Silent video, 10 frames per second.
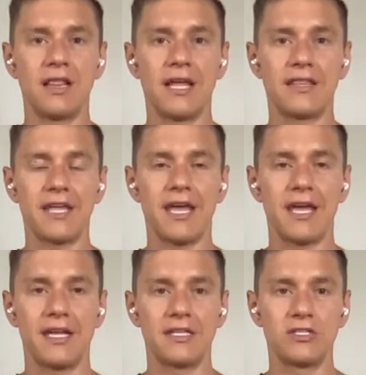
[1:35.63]
let the
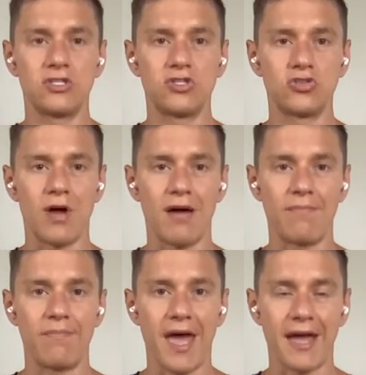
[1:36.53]
hands
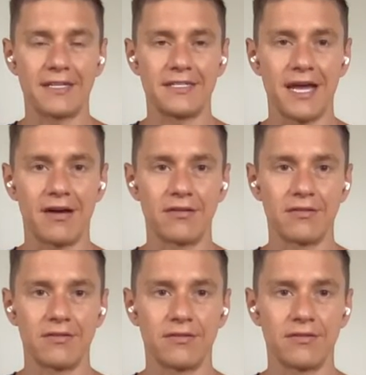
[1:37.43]
drop back down,